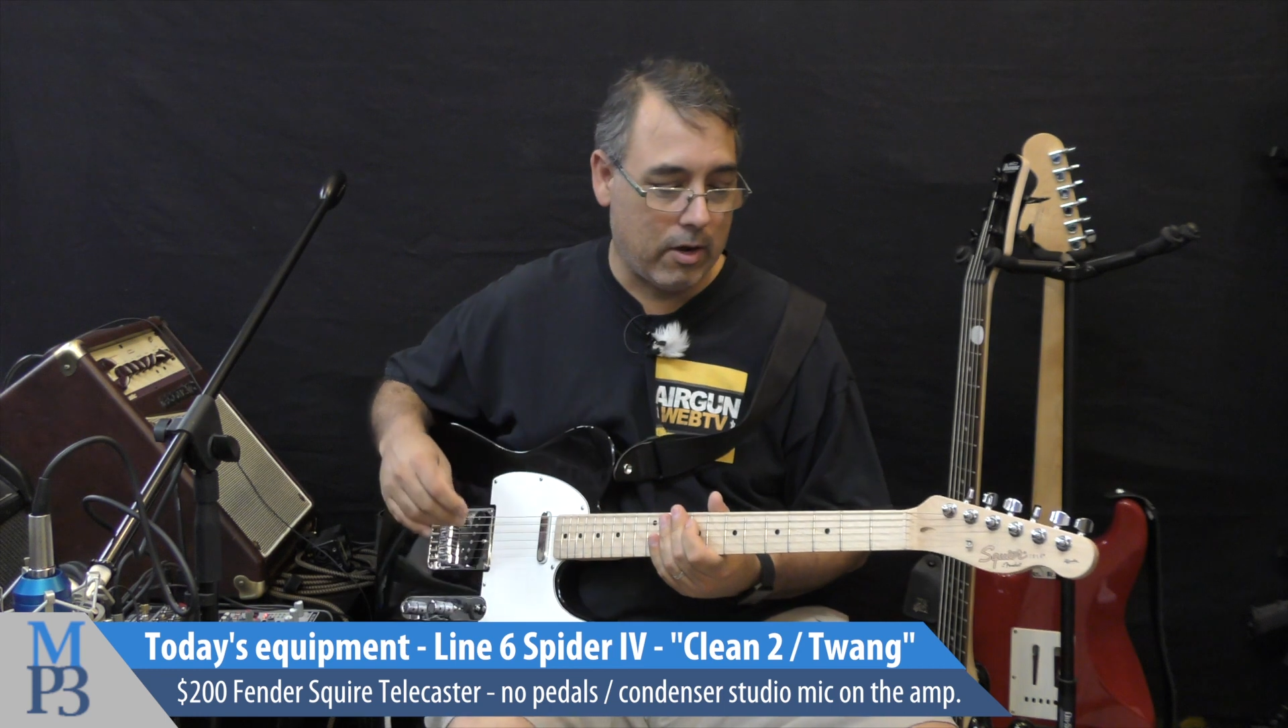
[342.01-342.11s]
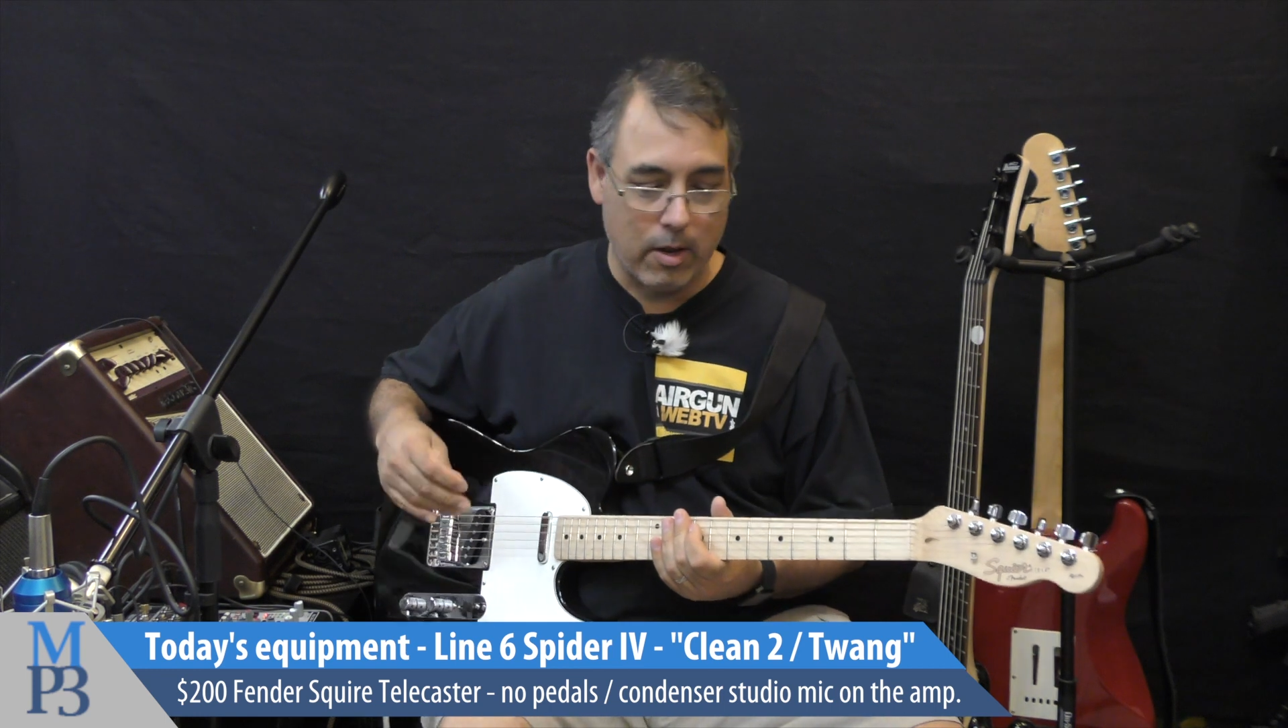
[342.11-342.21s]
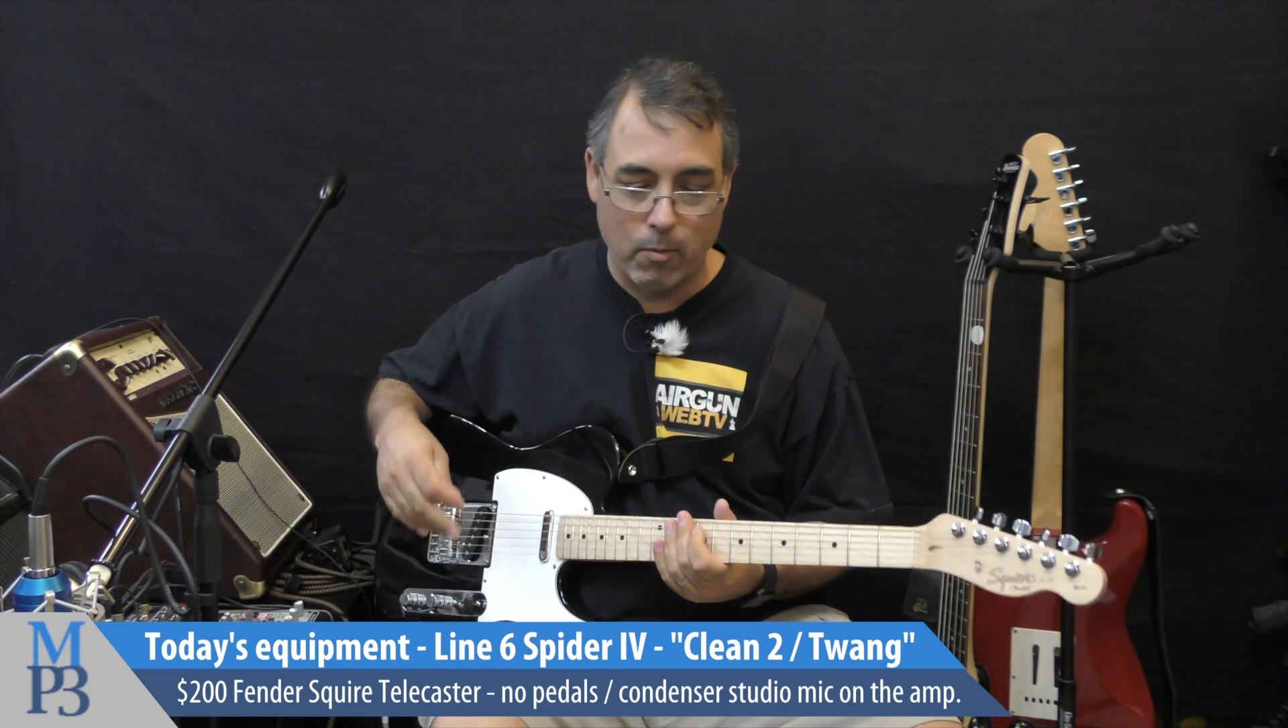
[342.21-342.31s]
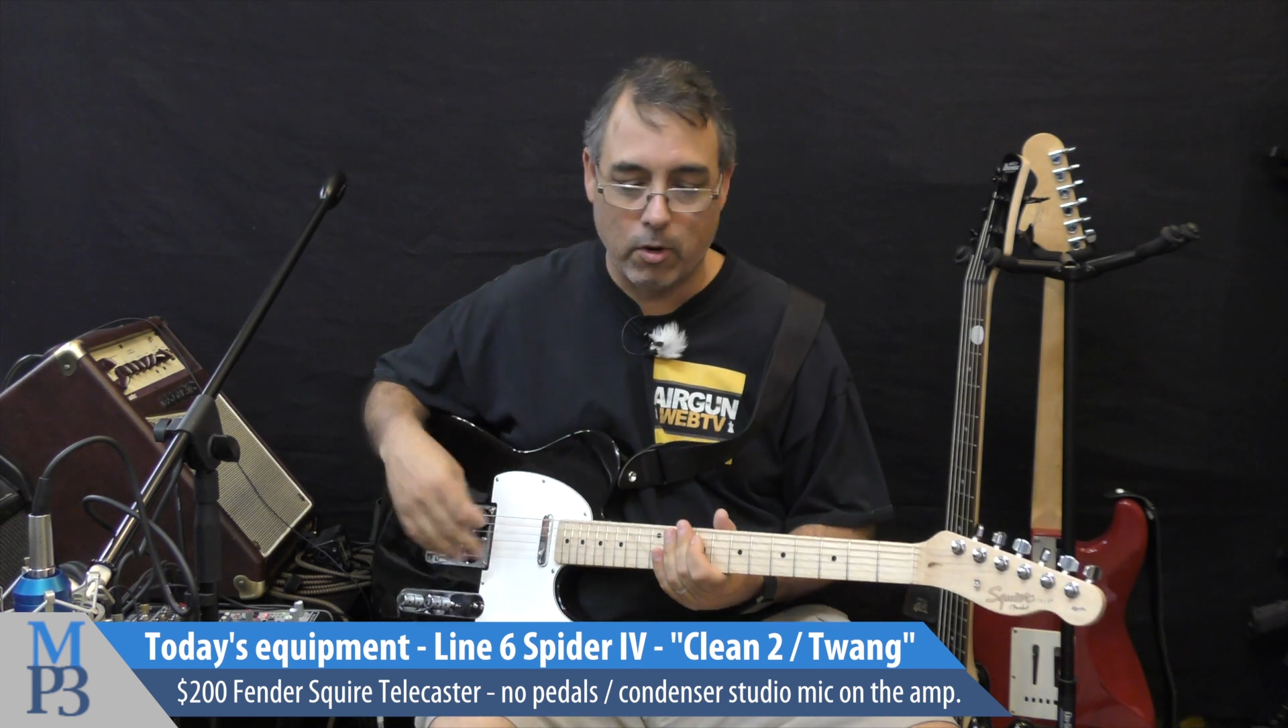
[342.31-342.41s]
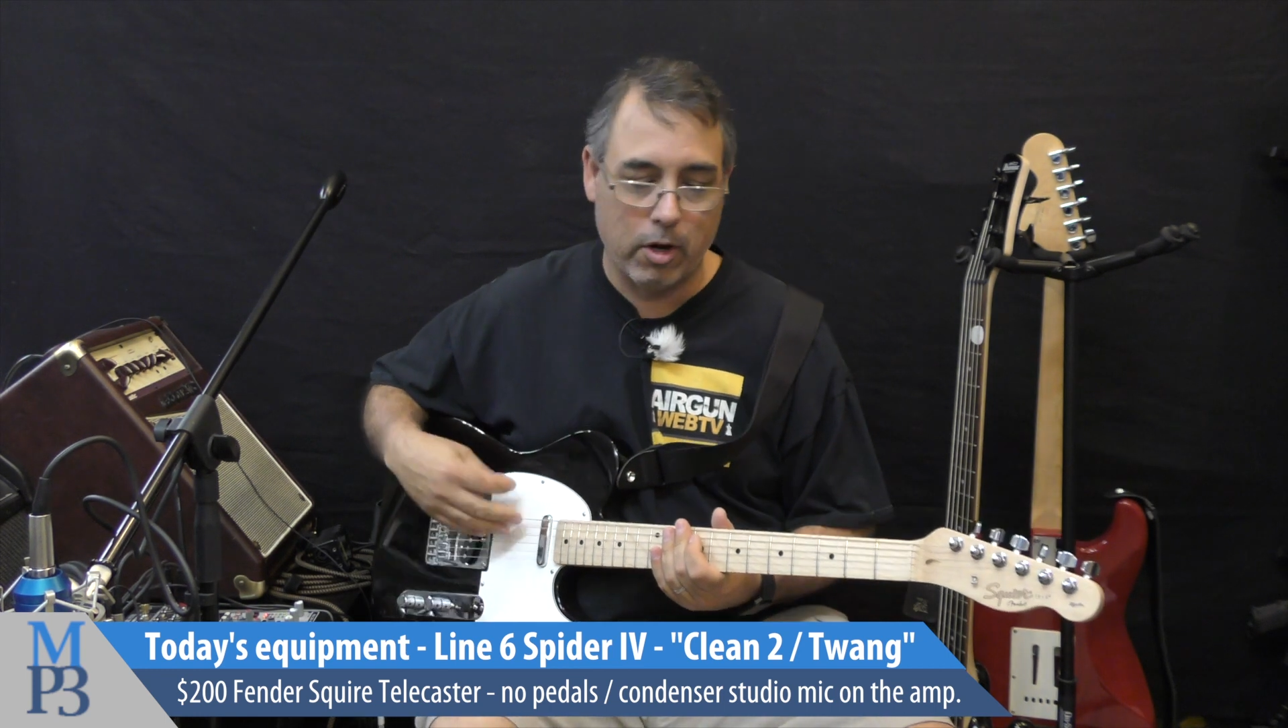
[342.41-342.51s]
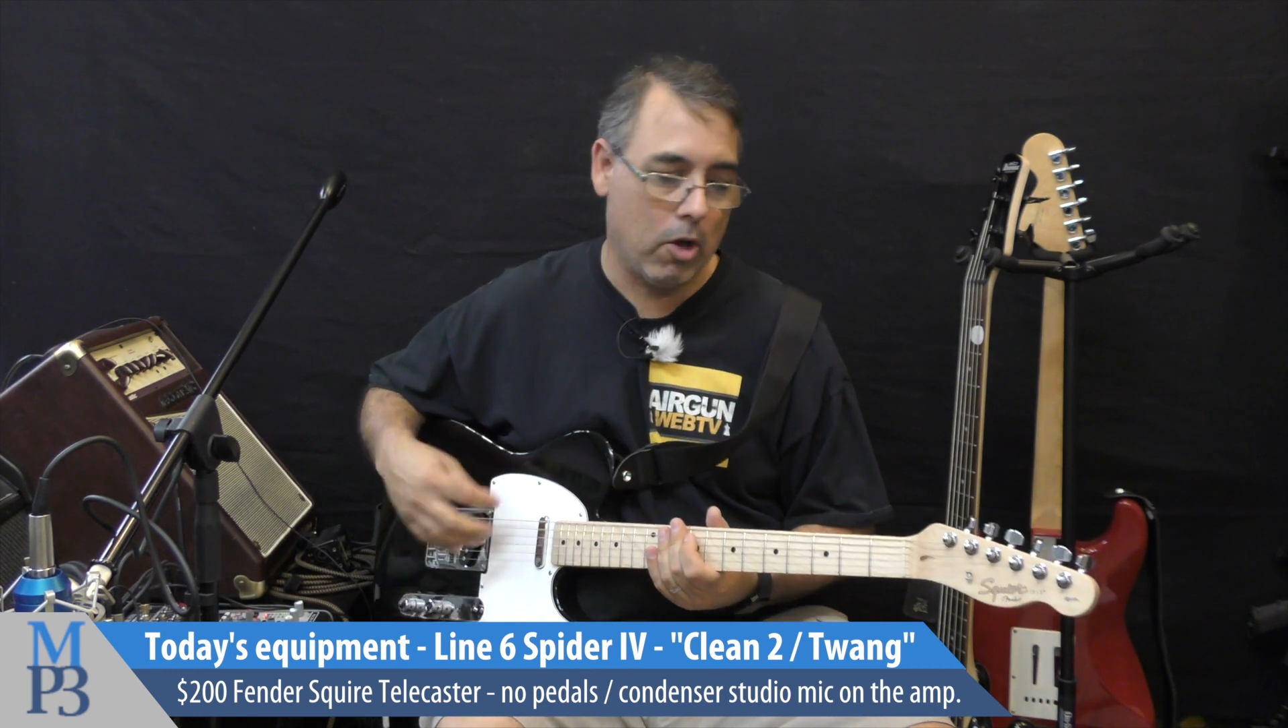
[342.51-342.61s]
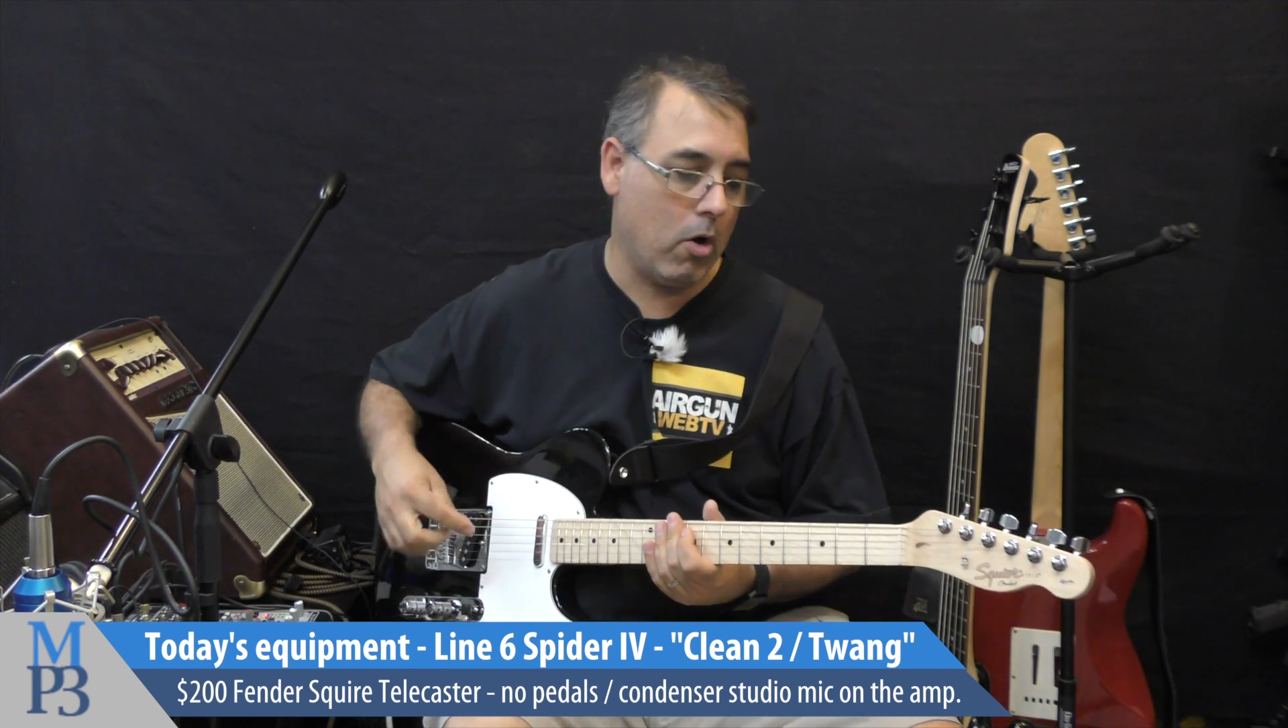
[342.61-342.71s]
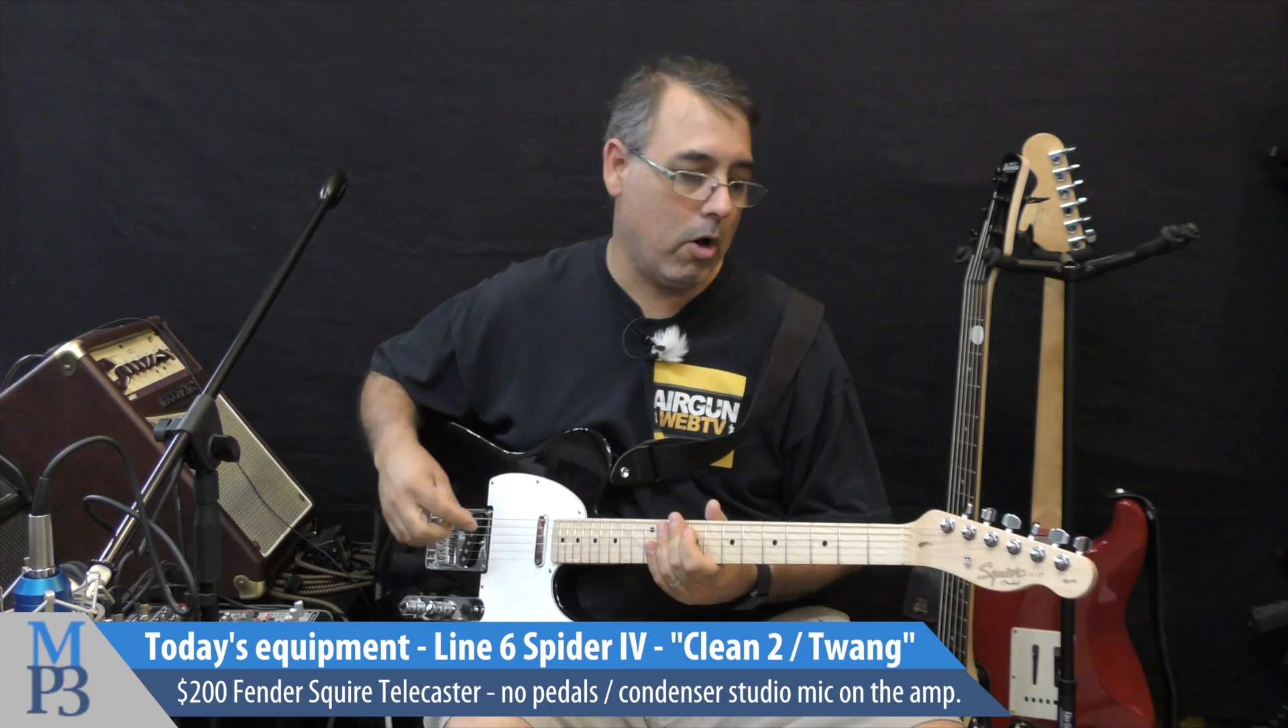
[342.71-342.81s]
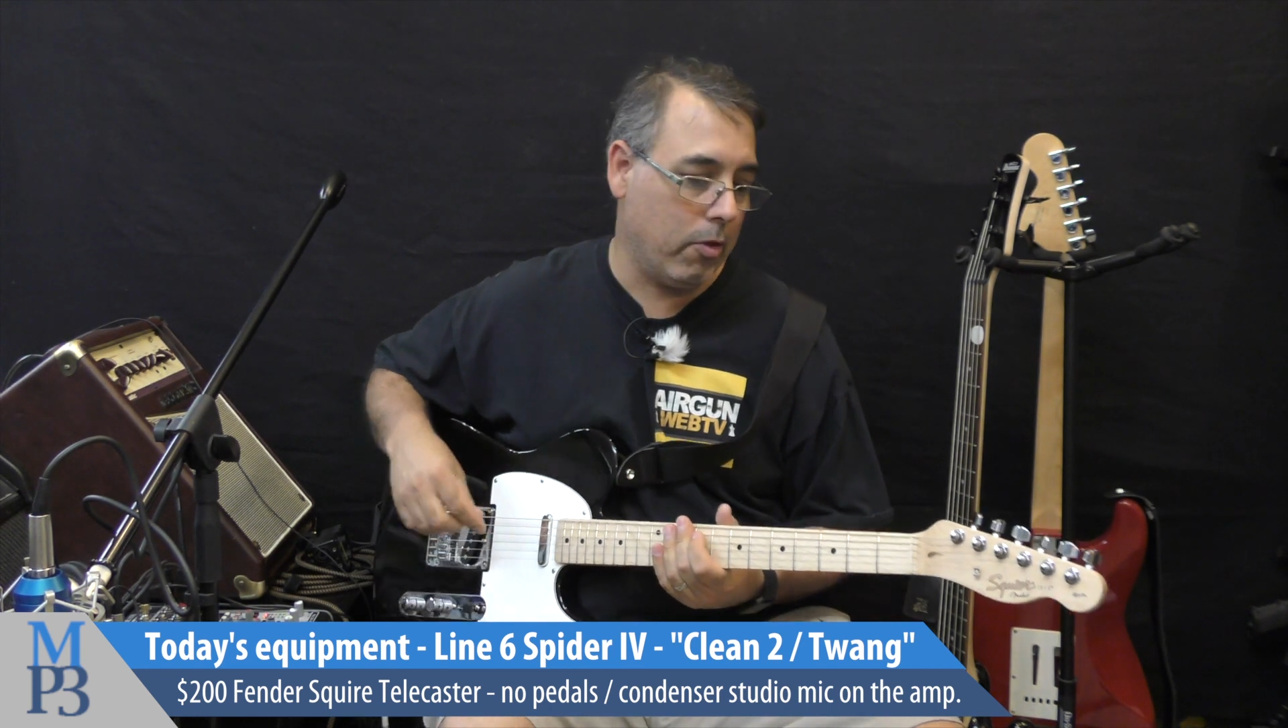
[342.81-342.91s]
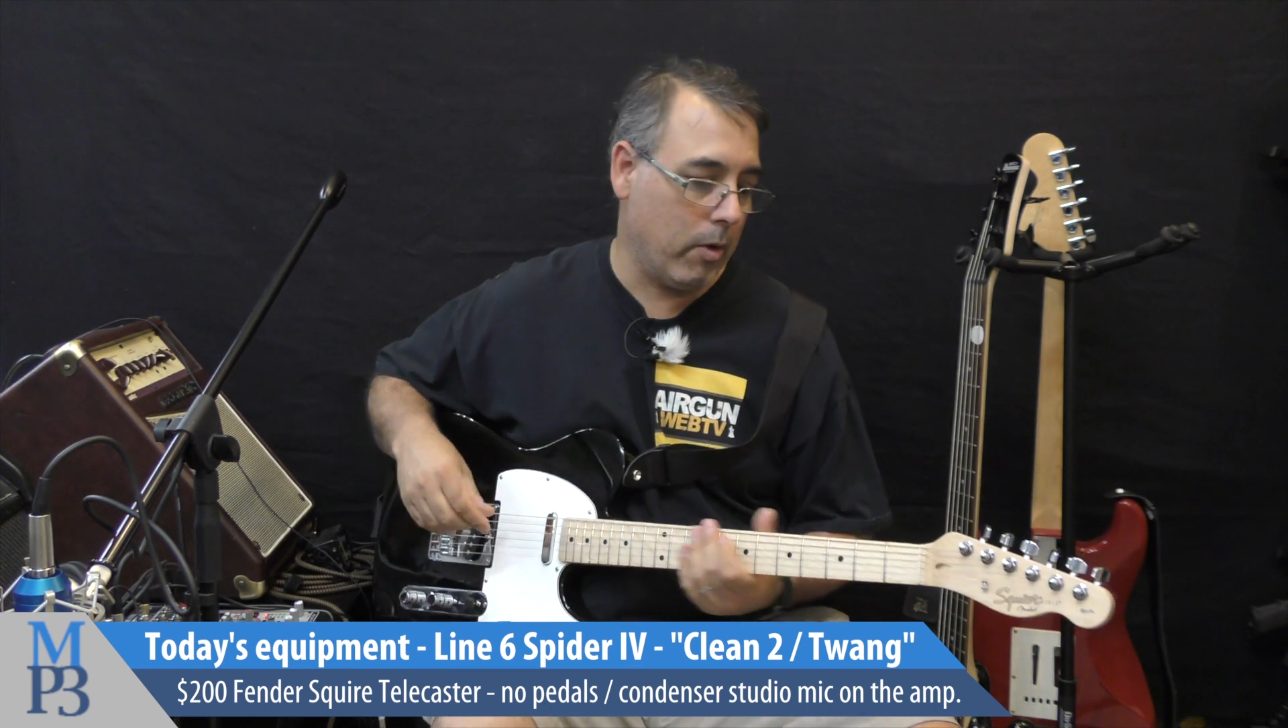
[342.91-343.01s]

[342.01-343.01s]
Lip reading: and then we're going to go all the